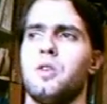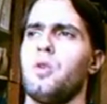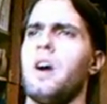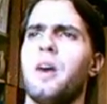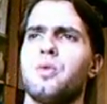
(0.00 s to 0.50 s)

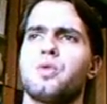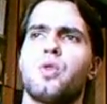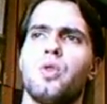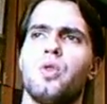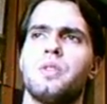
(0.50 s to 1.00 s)
or I
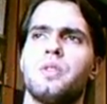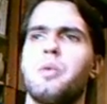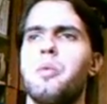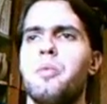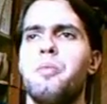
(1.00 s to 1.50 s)
would call it
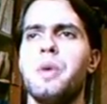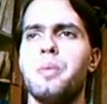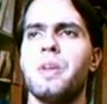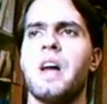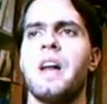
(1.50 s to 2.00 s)

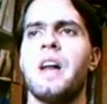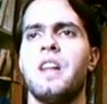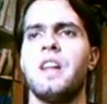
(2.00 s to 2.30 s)
people